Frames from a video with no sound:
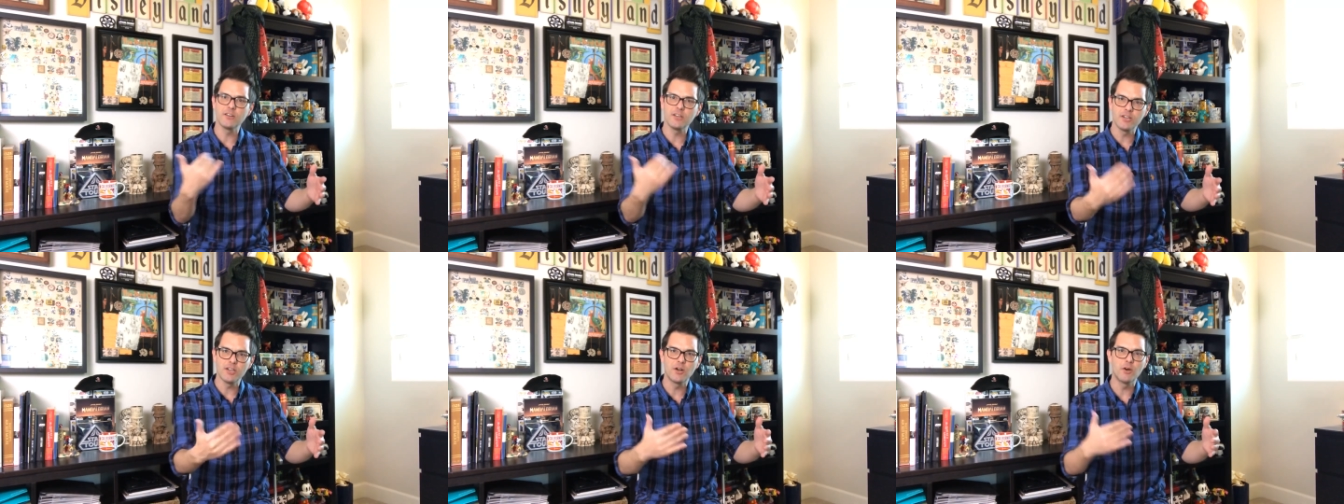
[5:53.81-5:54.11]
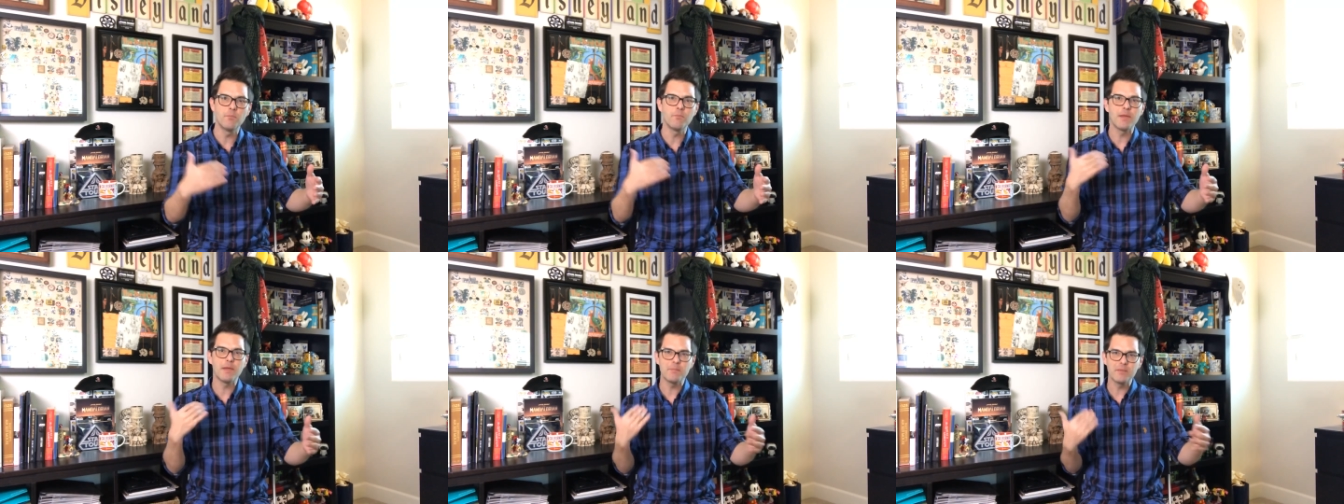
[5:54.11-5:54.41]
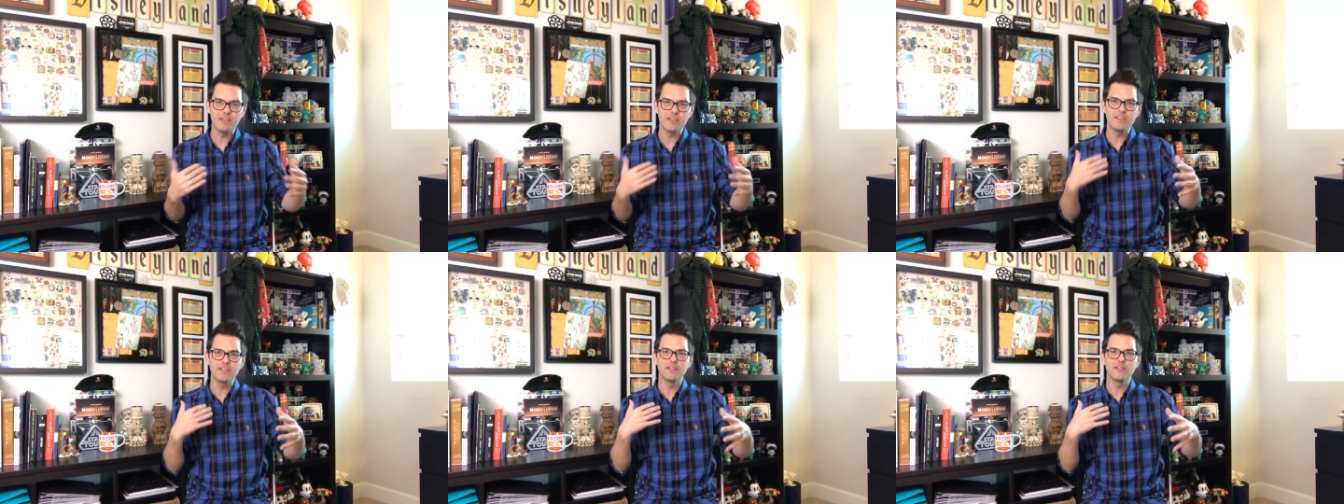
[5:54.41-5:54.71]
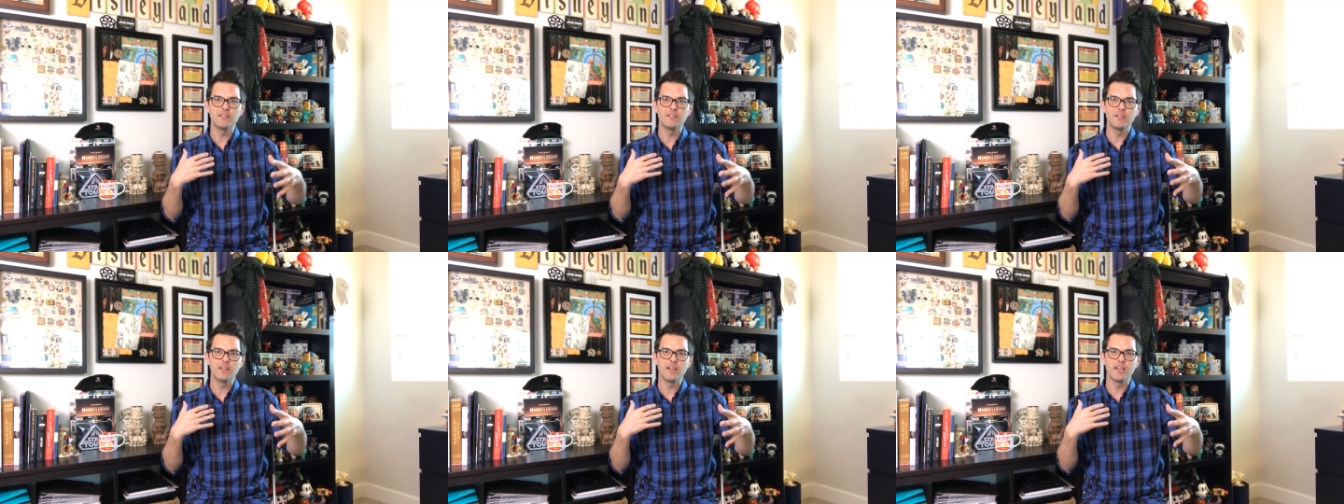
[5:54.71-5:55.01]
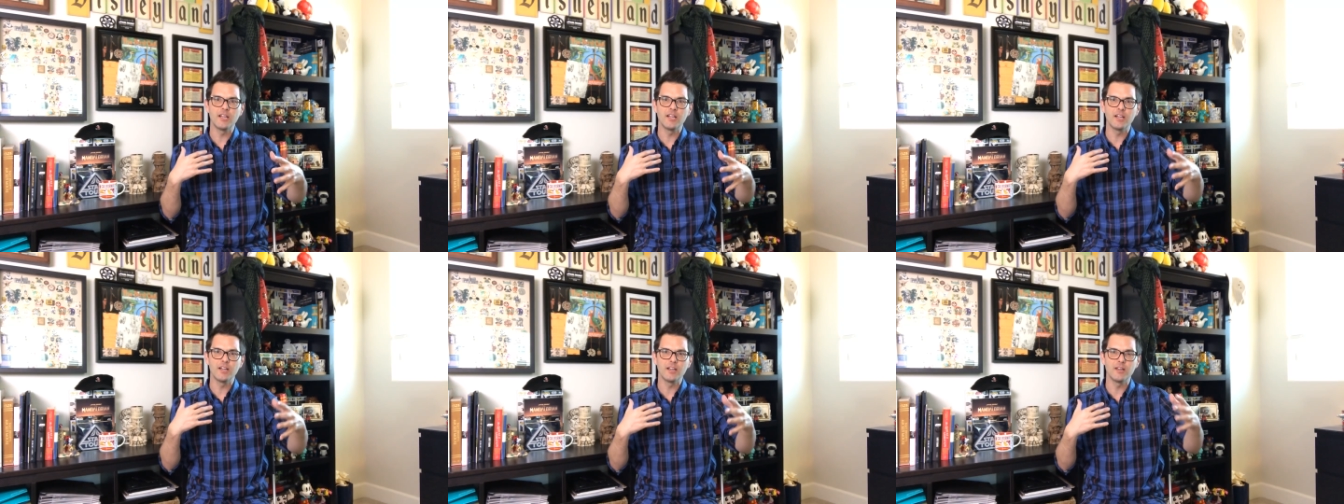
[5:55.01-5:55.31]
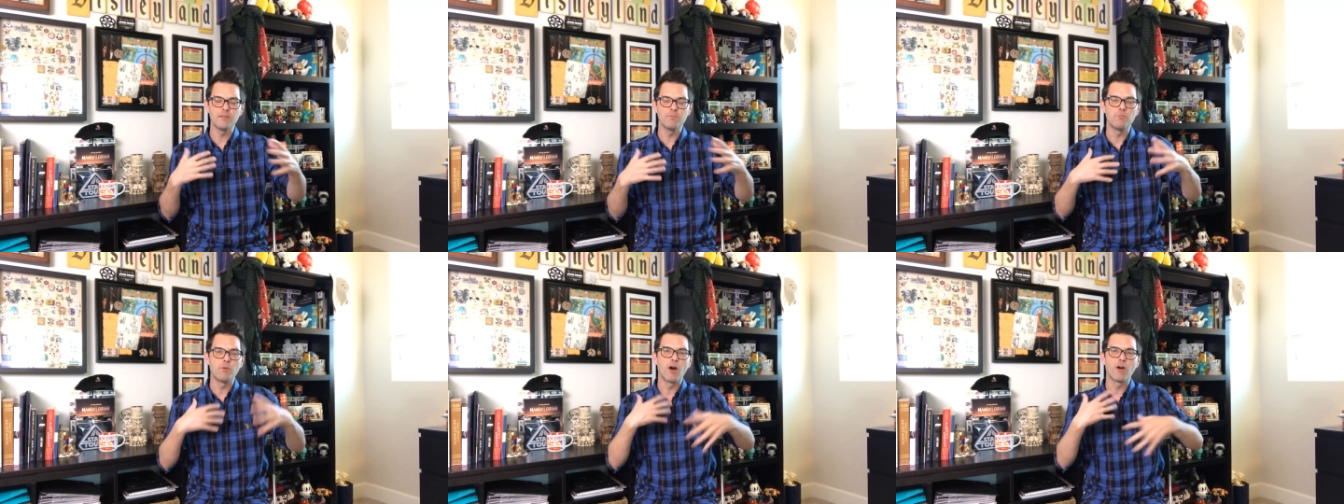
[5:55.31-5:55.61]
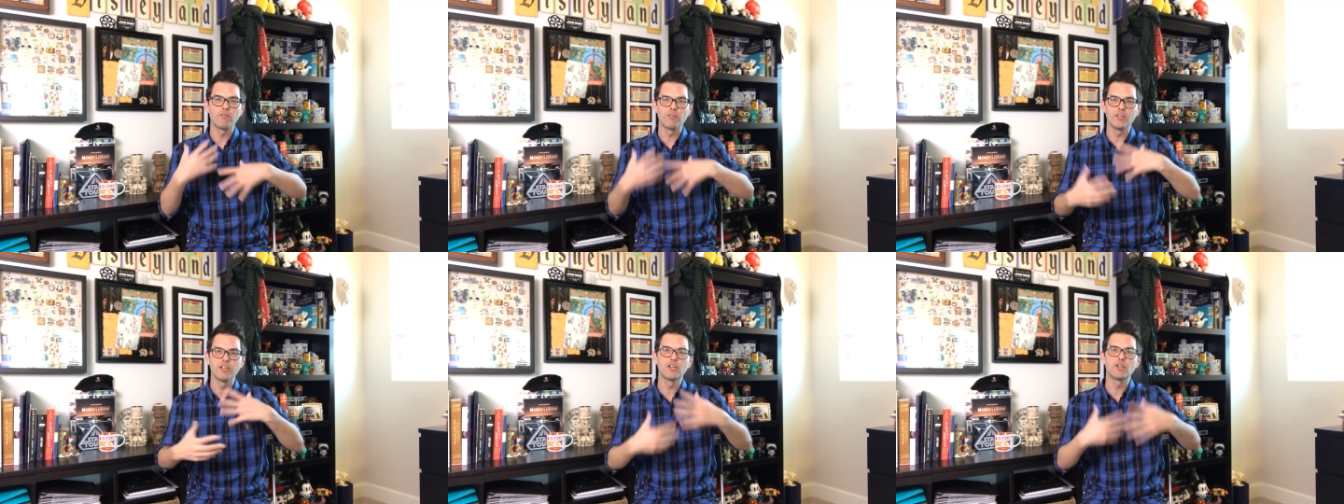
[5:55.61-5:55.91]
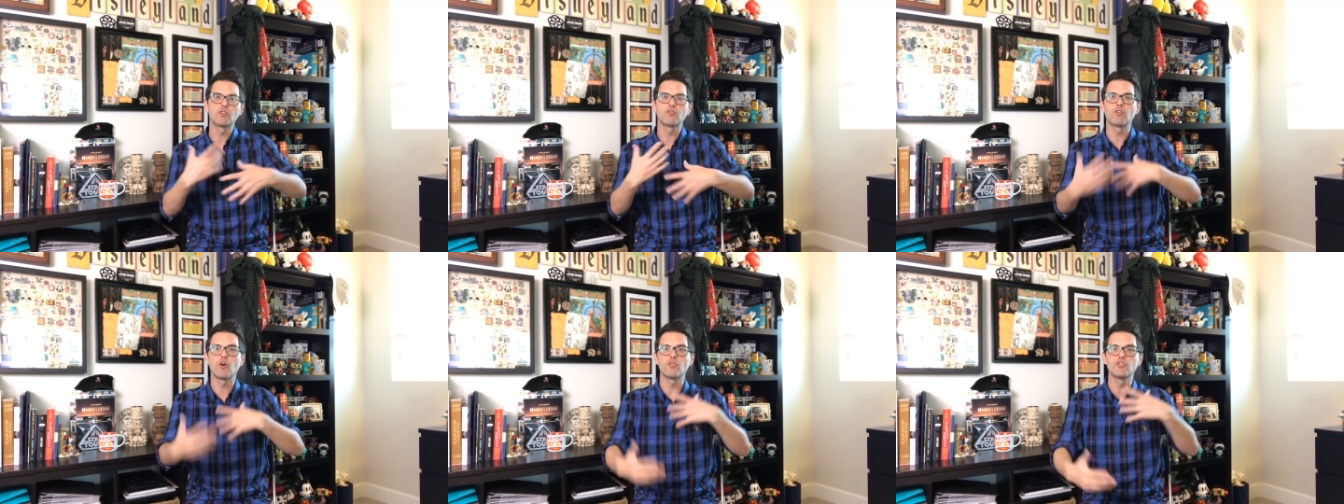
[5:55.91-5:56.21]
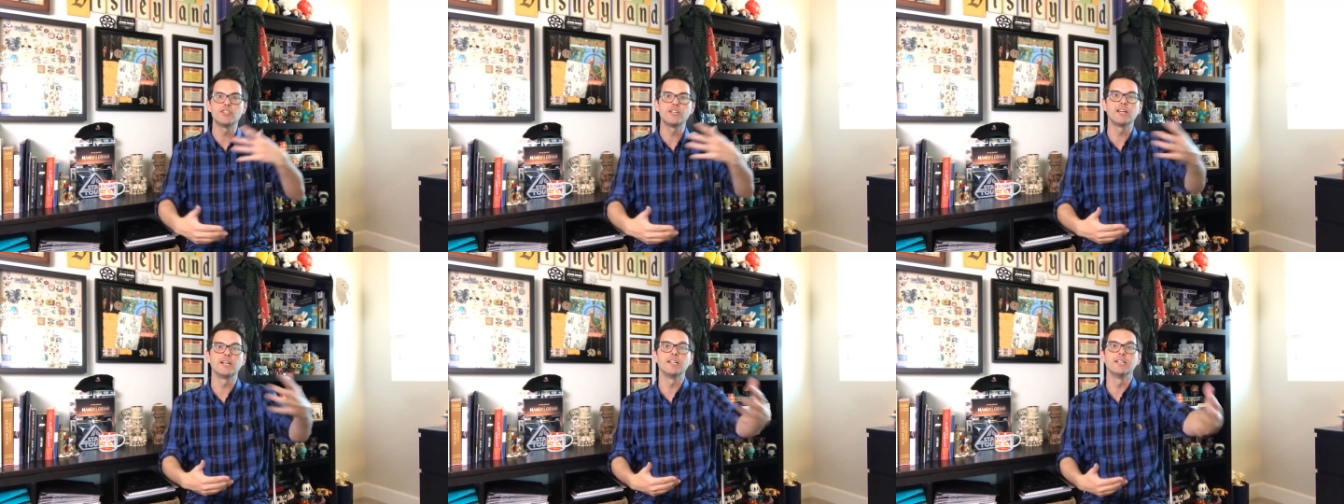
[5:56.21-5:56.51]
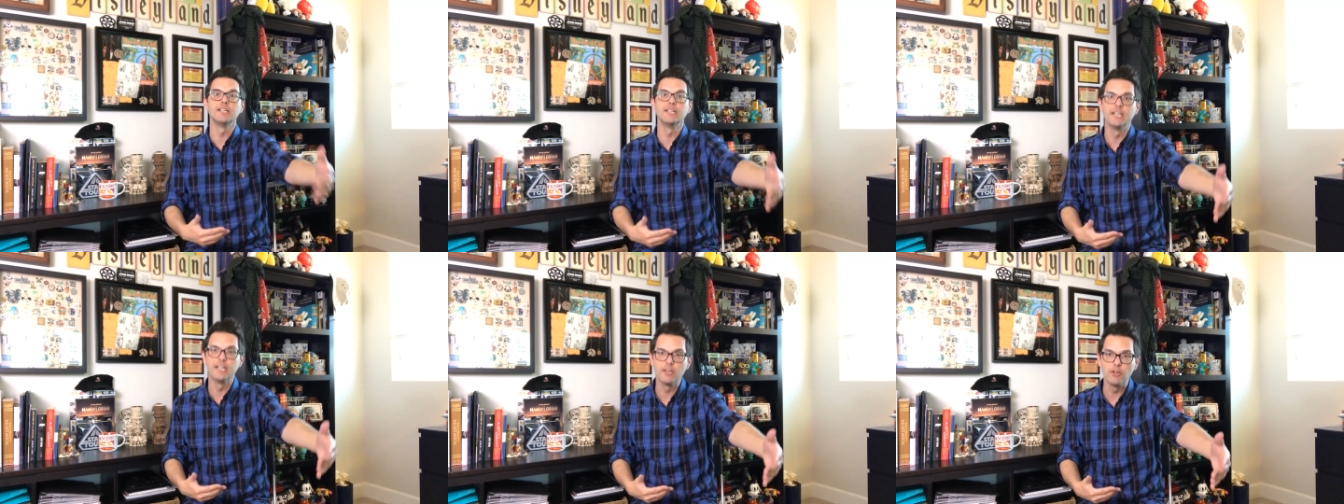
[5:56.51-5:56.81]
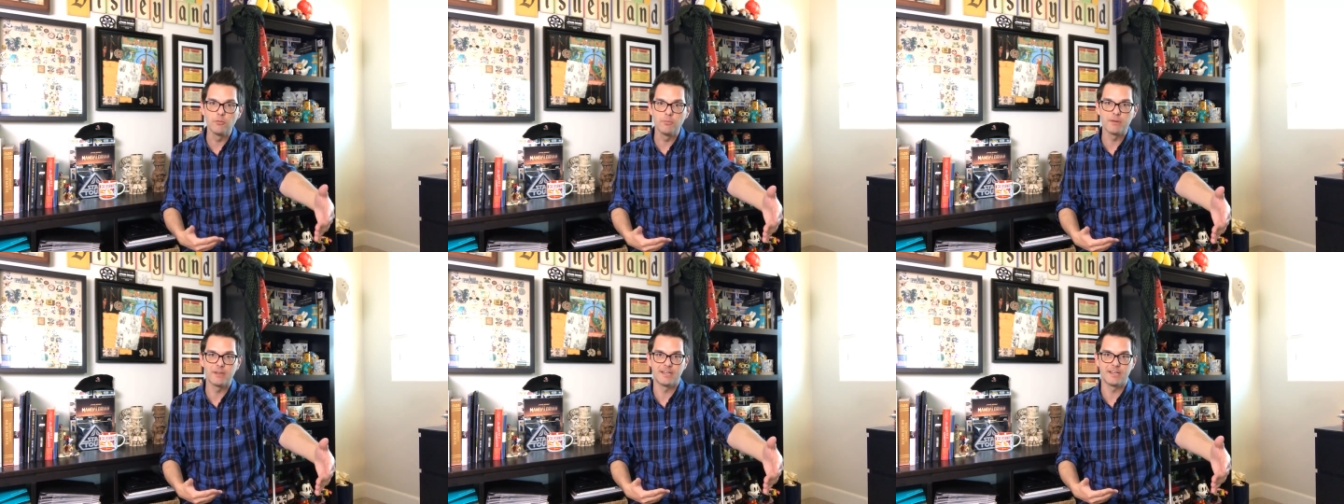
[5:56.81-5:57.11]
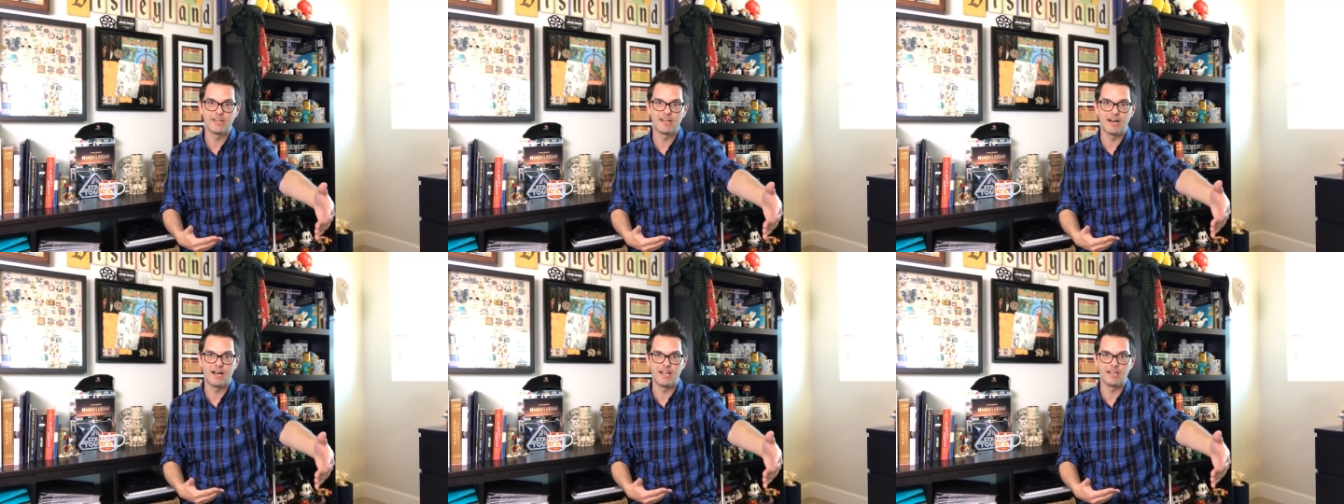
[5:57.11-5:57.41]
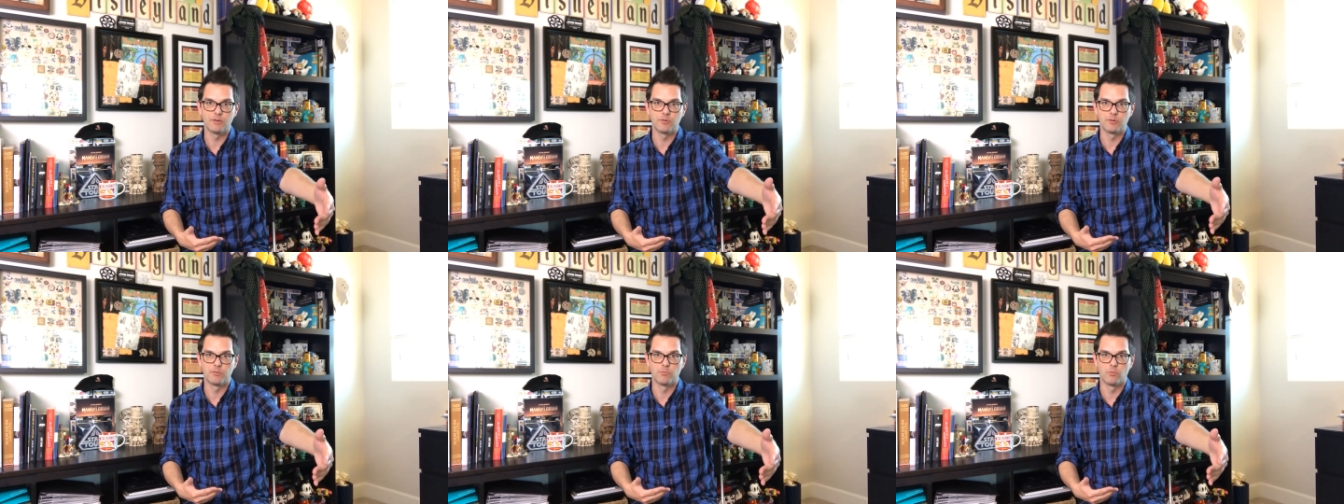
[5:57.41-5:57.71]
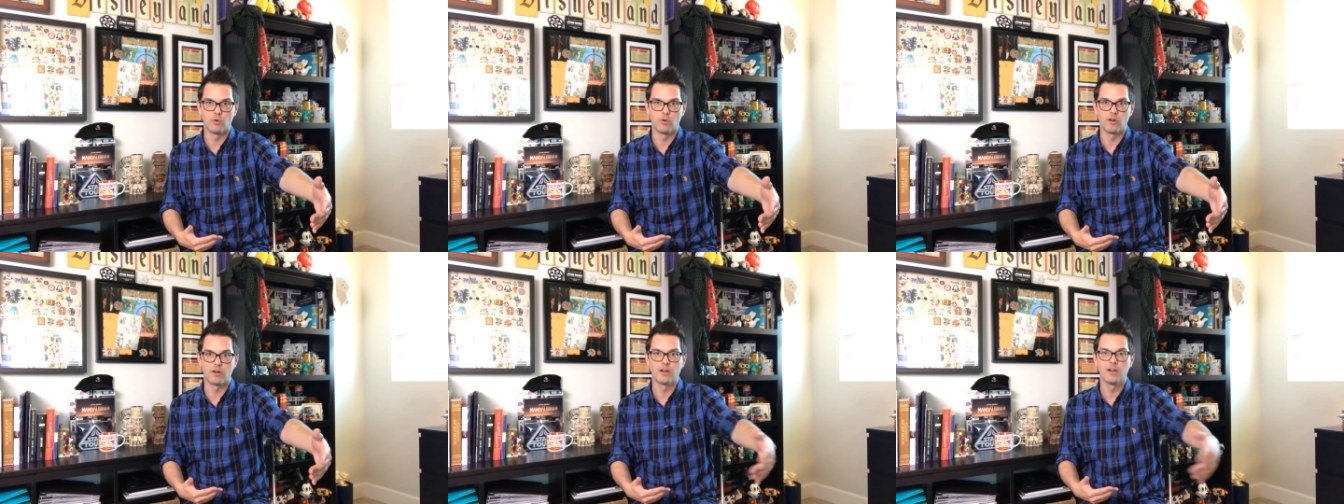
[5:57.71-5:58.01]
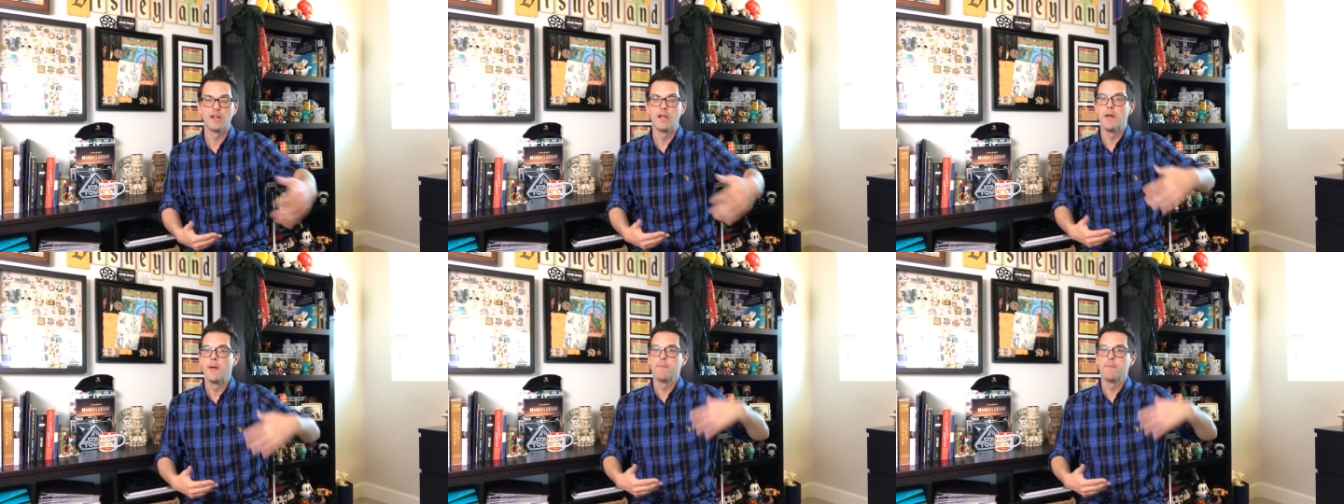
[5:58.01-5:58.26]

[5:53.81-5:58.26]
you know, maybe eh, Marvel encroaching a little bit into Hollywood more?